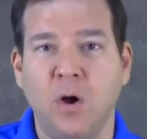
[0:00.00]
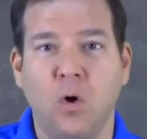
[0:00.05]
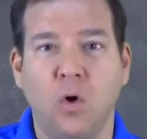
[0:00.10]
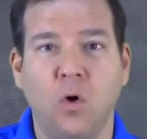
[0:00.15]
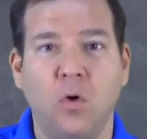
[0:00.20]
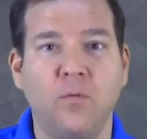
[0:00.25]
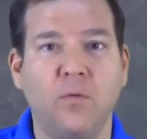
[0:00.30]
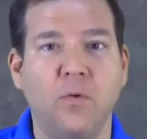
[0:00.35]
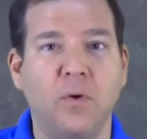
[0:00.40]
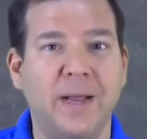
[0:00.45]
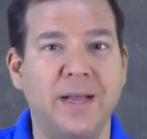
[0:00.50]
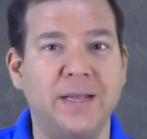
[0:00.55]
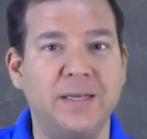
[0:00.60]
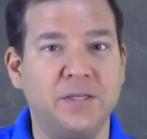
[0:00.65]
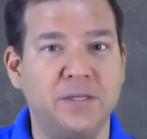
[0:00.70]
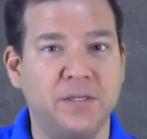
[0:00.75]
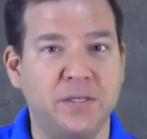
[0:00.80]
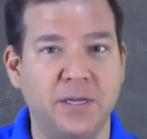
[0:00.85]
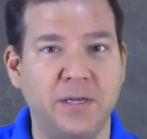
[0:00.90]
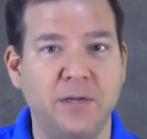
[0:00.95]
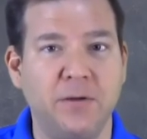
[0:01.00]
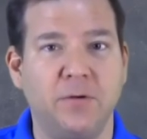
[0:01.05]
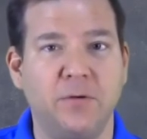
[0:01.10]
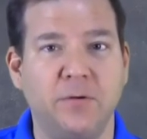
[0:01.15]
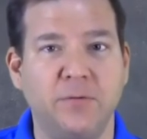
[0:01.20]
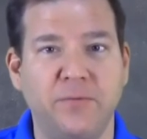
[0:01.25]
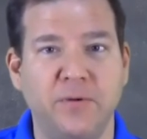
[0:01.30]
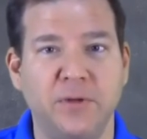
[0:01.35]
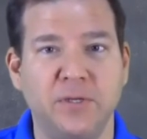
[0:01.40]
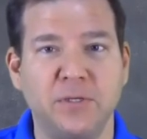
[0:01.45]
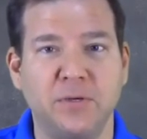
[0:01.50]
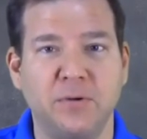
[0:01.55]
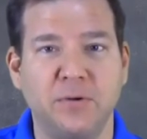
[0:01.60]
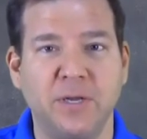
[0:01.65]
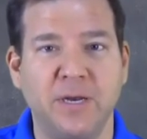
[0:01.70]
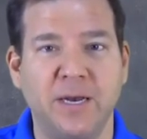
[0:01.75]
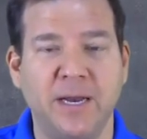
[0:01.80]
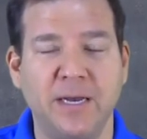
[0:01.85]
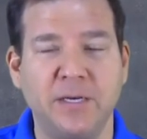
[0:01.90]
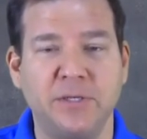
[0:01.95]
over a single physical
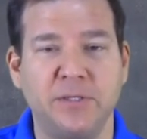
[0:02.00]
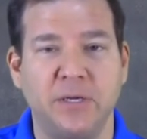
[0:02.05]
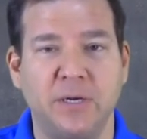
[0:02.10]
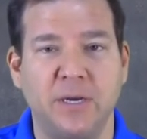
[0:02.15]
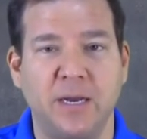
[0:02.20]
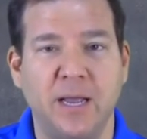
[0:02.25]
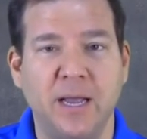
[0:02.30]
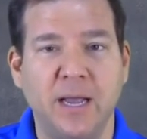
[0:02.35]
connection.